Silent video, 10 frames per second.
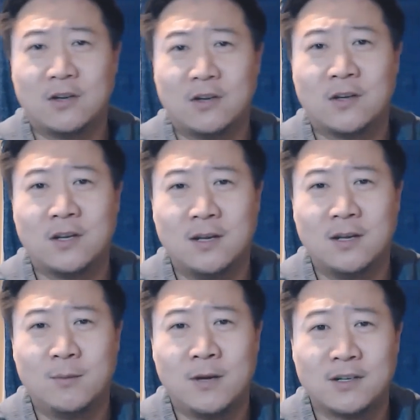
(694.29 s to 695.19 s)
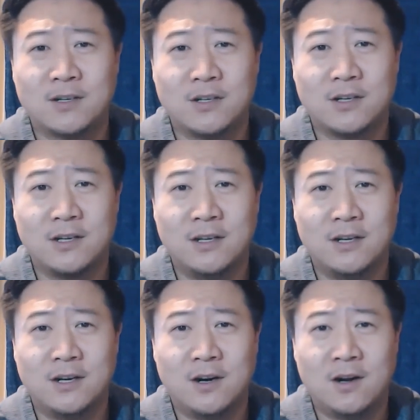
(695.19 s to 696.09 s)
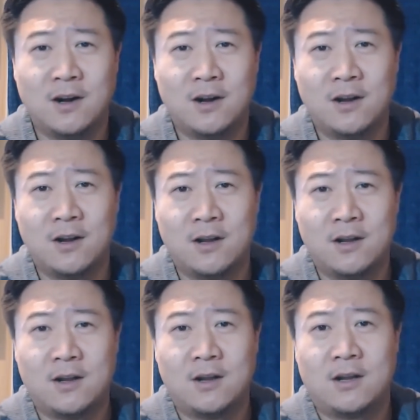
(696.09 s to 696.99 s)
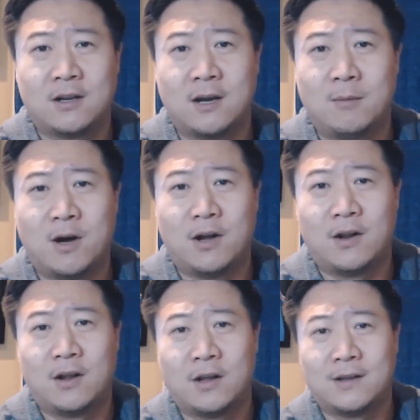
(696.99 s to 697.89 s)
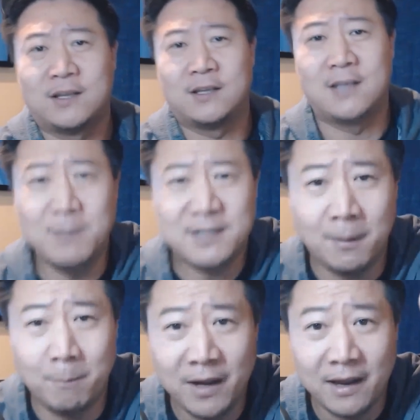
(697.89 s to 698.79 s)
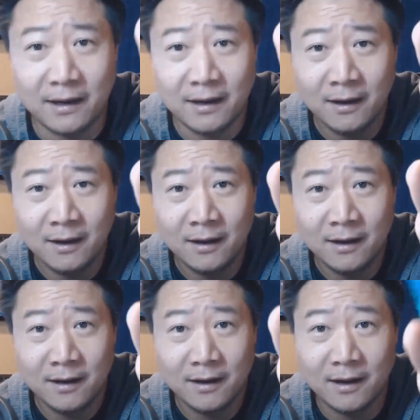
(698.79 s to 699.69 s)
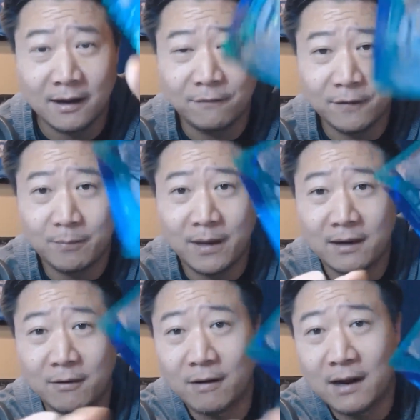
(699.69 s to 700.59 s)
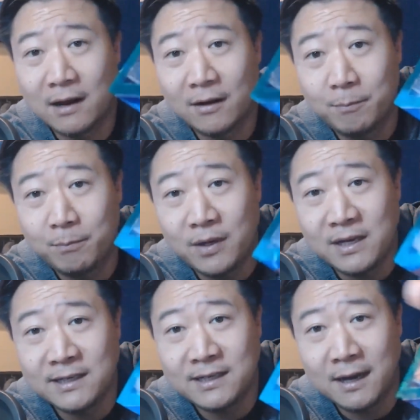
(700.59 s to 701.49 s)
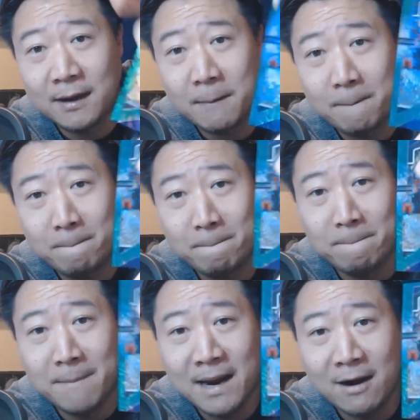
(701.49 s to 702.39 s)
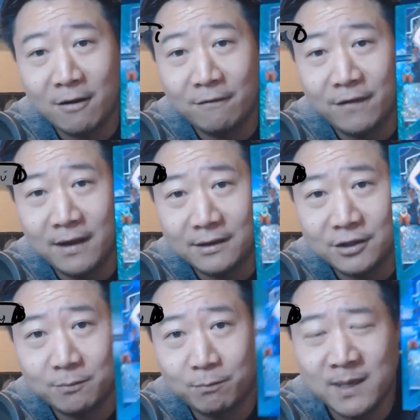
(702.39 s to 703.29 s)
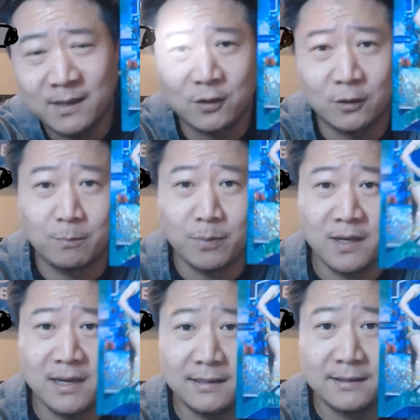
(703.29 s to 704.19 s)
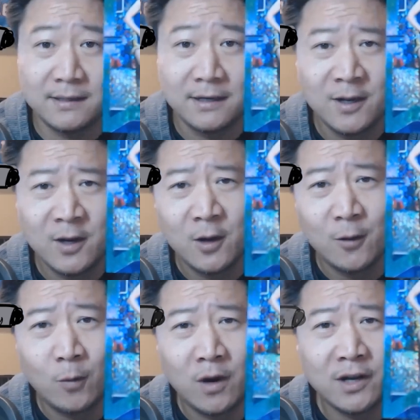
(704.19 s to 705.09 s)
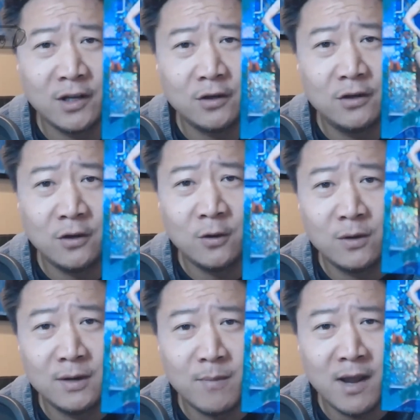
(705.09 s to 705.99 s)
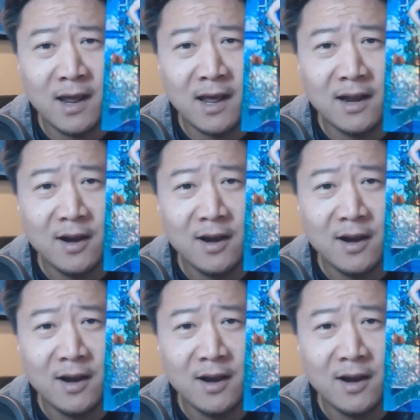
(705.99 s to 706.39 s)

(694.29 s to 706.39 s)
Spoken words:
Okay, back to here. Come on. Give me something big. I'll flip back around. Pete Maravich. Pistol Pete. What are you doing, man?